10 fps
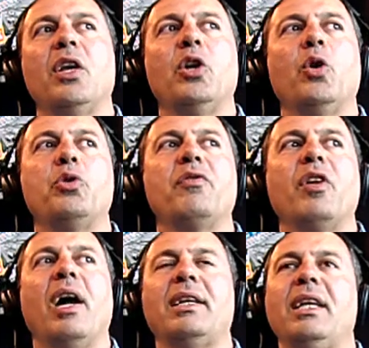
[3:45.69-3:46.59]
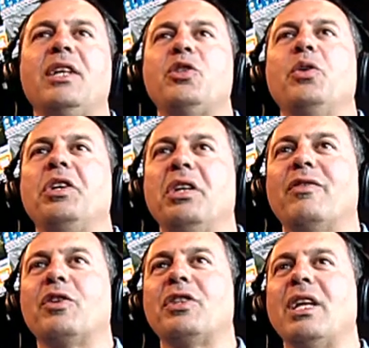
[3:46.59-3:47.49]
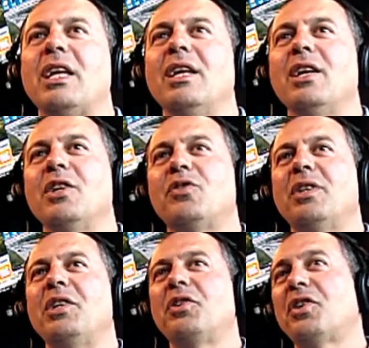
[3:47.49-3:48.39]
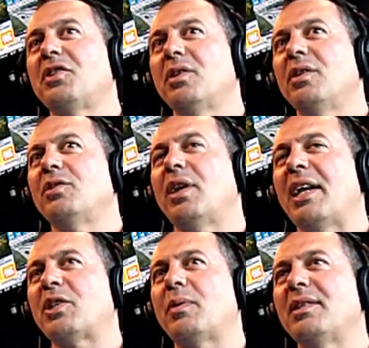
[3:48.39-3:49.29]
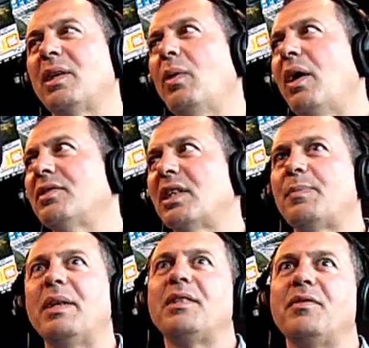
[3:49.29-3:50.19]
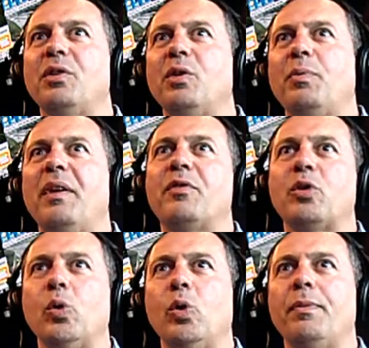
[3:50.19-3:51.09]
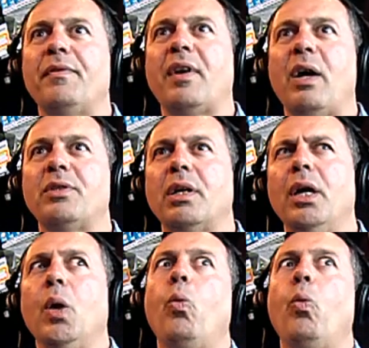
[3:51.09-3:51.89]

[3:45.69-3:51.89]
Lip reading: you've got kids going to university, so then you start to ask around and say, wow, it's expensive to pay for school, pay for housing.